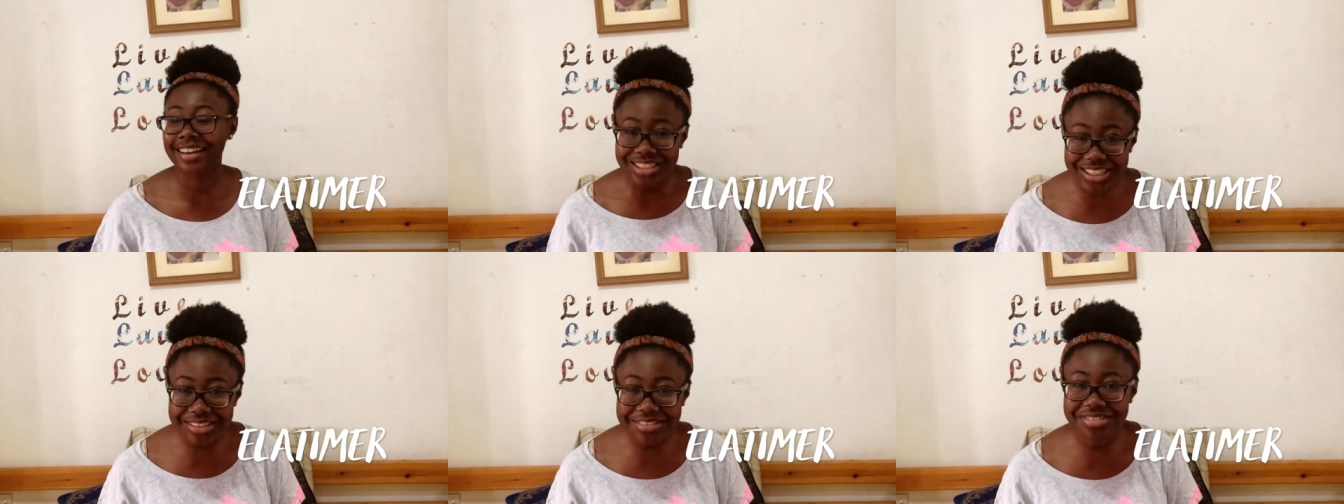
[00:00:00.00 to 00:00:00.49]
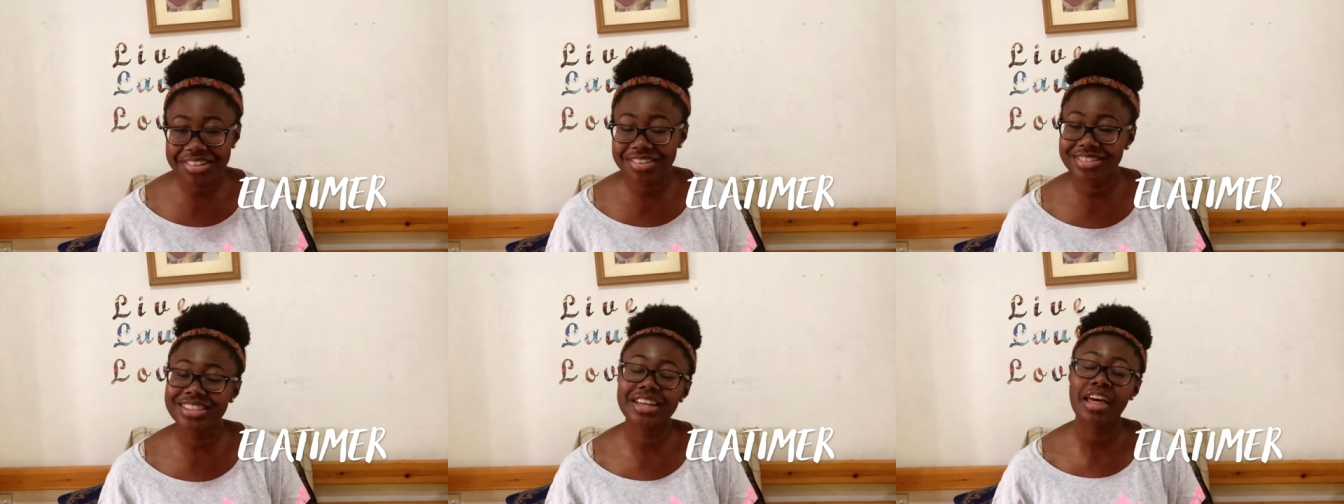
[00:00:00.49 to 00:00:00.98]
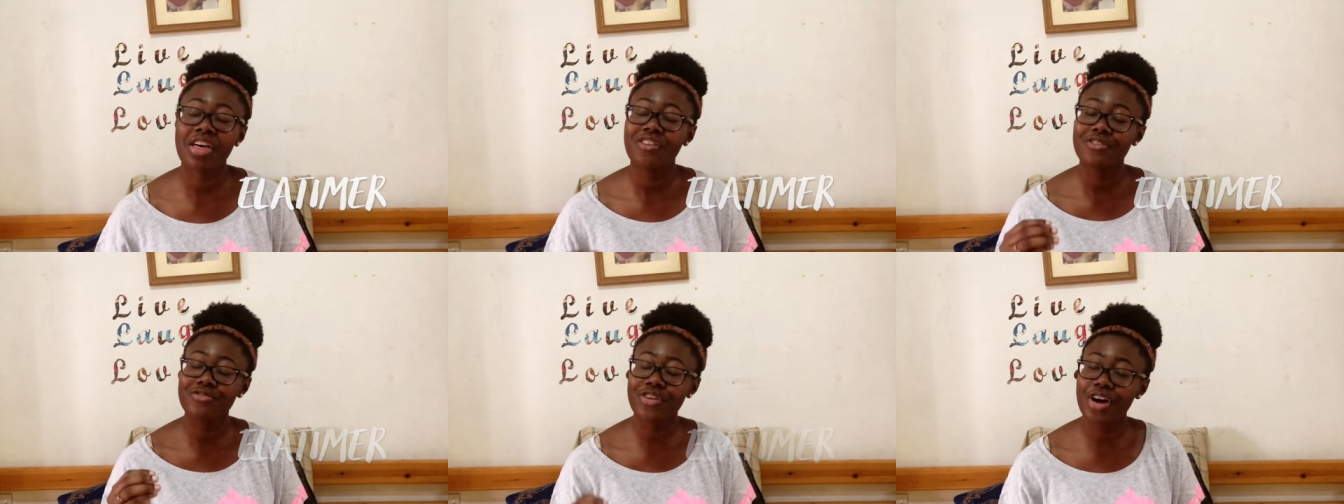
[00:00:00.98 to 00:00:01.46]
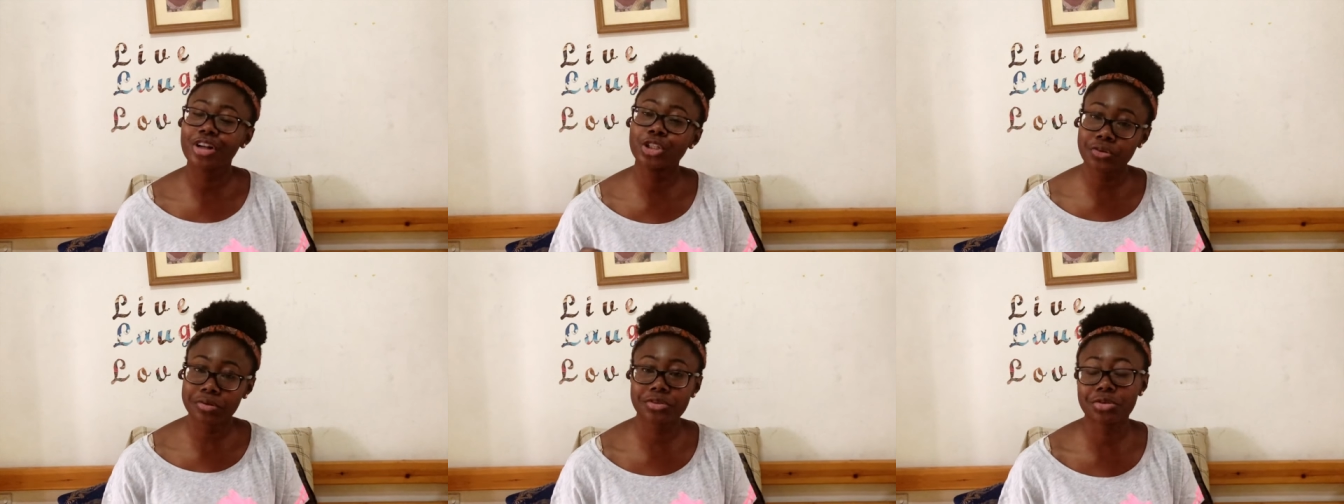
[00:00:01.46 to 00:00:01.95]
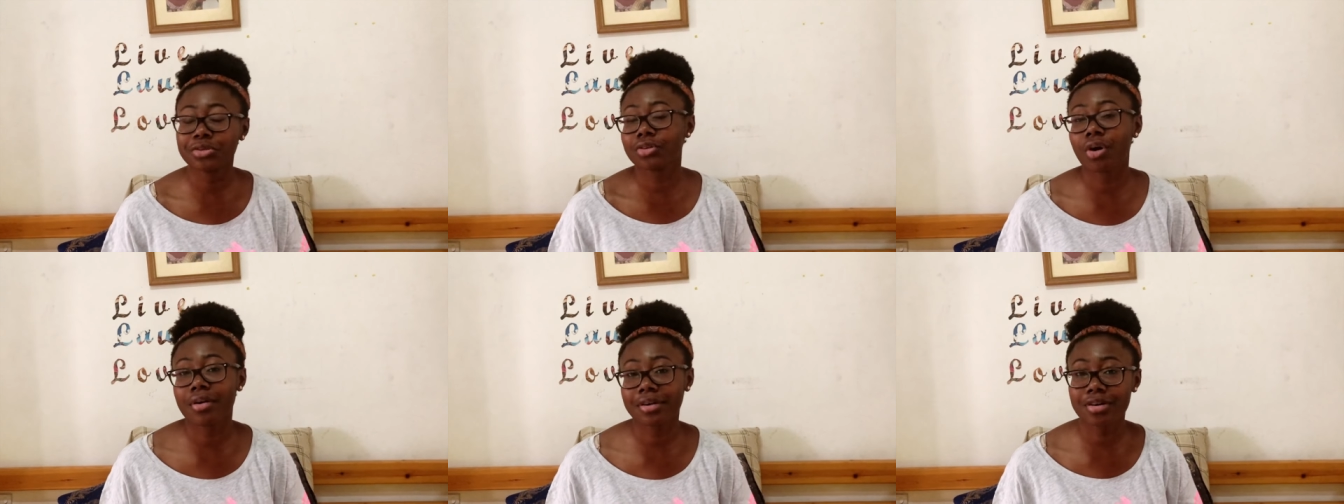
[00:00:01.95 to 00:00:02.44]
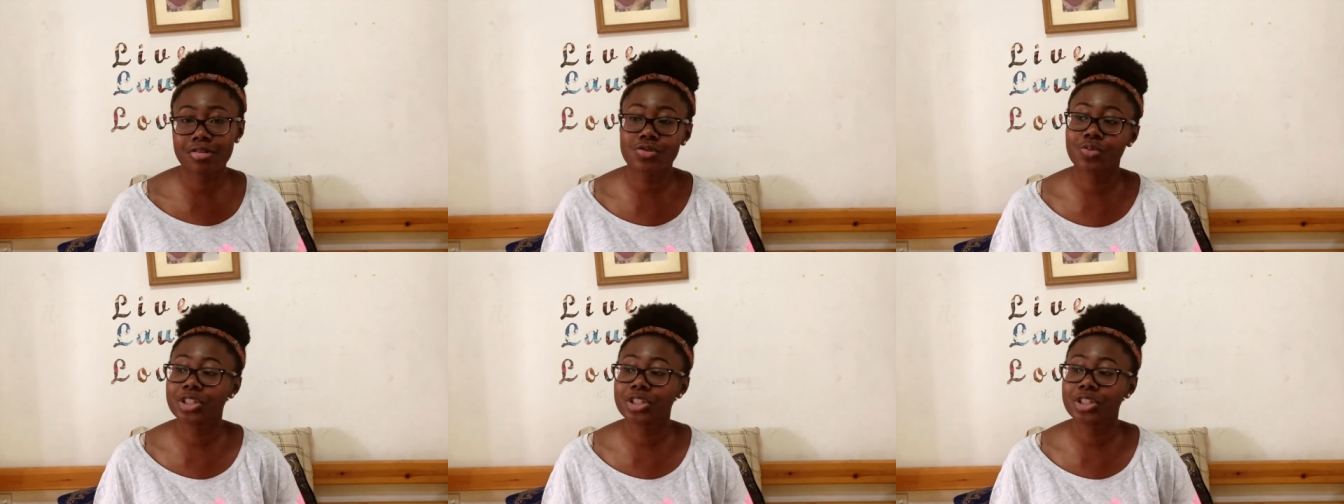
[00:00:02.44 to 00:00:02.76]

She wrote The Jotun Chronicles,